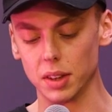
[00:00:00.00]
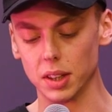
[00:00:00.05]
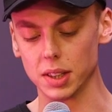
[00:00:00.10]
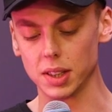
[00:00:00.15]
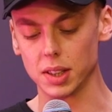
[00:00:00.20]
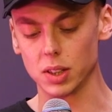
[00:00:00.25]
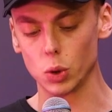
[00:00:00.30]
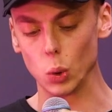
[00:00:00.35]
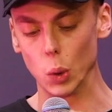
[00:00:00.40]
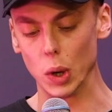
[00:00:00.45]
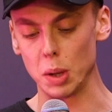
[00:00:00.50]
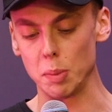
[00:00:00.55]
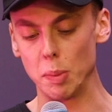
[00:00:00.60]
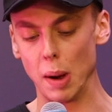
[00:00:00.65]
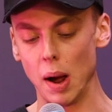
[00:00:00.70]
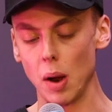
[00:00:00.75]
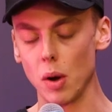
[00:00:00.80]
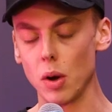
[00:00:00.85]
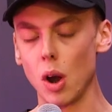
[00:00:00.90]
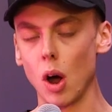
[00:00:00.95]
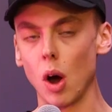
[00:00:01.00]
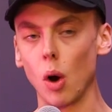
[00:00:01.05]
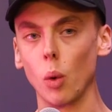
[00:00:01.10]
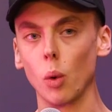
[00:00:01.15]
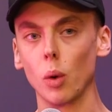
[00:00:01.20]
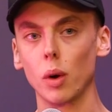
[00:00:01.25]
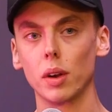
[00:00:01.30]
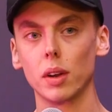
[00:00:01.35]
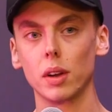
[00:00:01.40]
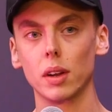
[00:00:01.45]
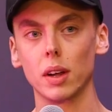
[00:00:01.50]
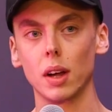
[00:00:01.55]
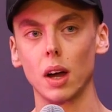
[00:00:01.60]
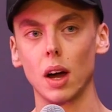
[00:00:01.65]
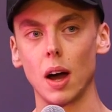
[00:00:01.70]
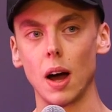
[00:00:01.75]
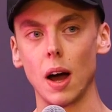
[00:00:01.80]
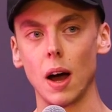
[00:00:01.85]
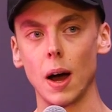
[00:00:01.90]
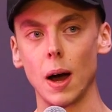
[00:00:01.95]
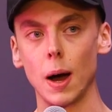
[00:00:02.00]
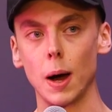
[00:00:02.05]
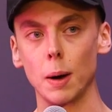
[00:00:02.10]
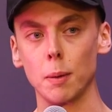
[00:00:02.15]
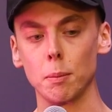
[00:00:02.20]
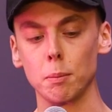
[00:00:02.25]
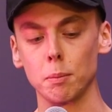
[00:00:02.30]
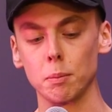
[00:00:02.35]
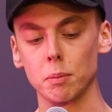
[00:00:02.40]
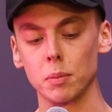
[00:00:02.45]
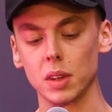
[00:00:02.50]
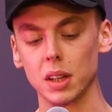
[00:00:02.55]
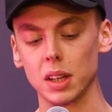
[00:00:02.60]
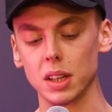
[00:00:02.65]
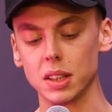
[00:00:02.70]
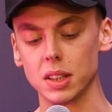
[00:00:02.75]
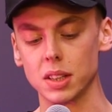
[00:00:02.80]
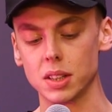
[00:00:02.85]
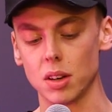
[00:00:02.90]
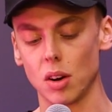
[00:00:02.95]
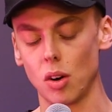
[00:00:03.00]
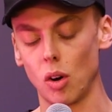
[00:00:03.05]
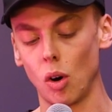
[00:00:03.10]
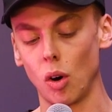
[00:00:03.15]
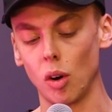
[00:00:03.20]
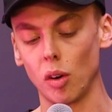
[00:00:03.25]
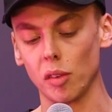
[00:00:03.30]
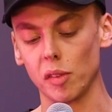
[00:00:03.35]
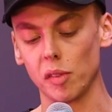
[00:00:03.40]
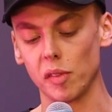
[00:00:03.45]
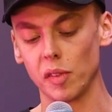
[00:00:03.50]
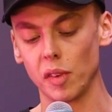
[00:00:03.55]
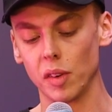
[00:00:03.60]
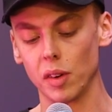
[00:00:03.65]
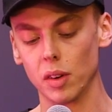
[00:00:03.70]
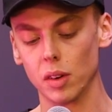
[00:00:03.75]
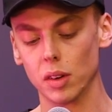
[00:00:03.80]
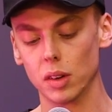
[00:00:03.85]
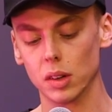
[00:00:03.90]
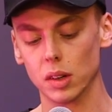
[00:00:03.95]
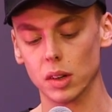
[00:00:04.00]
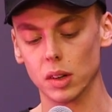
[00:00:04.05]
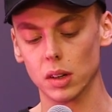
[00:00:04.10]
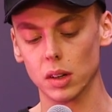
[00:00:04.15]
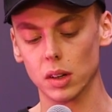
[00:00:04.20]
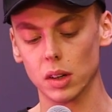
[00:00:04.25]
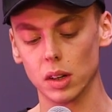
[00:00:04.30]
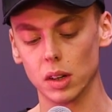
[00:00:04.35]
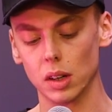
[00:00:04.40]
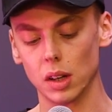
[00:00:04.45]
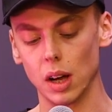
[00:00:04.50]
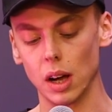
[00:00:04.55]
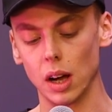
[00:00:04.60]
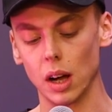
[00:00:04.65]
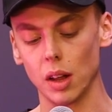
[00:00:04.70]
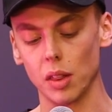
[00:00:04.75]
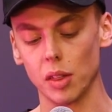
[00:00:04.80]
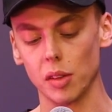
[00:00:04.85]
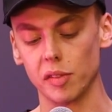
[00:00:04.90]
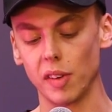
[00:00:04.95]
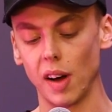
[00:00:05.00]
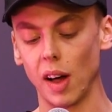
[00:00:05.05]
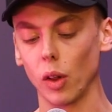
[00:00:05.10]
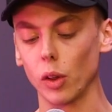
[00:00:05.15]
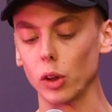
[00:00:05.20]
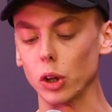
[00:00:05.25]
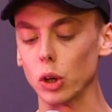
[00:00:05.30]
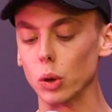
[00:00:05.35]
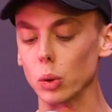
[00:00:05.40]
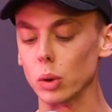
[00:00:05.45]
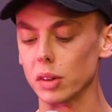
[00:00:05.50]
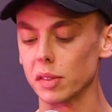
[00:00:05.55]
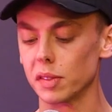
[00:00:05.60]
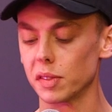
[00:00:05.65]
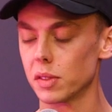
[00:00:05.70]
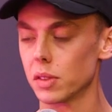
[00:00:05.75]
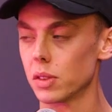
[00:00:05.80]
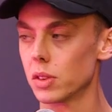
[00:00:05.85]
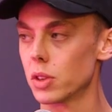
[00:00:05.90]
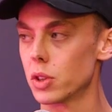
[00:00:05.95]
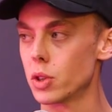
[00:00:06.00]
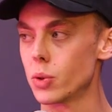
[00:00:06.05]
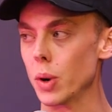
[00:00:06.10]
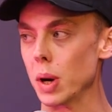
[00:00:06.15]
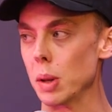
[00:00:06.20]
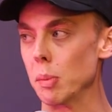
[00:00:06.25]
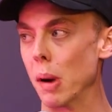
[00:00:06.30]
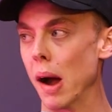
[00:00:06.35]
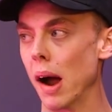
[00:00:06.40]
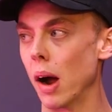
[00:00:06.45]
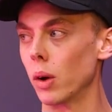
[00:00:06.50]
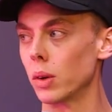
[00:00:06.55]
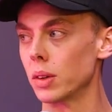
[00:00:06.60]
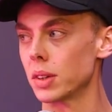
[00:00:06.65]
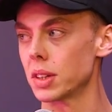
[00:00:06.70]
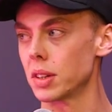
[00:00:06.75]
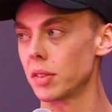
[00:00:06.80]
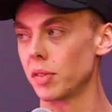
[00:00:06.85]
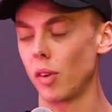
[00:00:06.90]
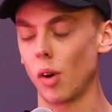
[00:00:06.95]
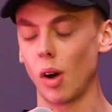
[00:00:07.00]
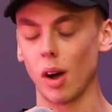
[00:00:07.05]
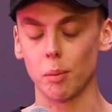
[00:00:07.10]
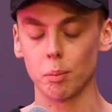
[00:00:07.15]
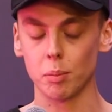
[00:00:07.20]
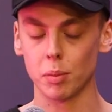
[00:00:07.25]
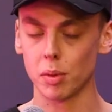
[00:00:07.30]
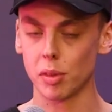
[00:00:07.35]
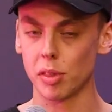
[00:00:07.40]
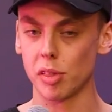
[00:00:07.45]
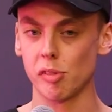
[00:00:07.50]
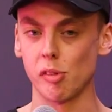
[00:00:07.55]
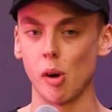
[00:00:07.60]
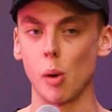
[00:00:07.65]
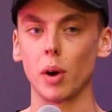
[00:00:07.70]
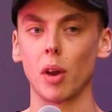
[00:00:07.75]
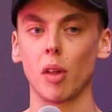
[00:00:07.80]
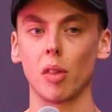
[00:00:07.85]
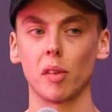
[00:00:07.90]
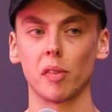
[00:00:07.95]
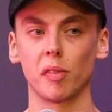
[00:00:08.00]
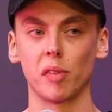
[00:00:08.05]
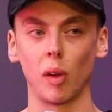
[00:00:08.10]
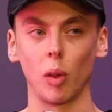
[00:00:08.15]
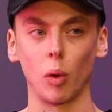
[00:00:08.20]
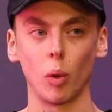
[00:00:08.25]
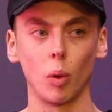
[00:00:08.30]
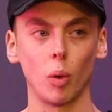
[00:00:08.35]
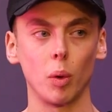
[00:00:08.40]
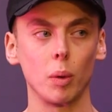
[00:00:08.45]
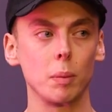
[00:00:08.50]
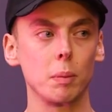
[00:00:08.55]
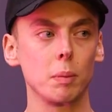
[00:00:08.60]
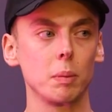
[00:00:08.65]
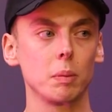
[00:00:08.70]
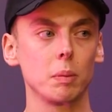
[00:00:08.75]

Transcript: £20 note is of the value of £20. If I throw it on the floor,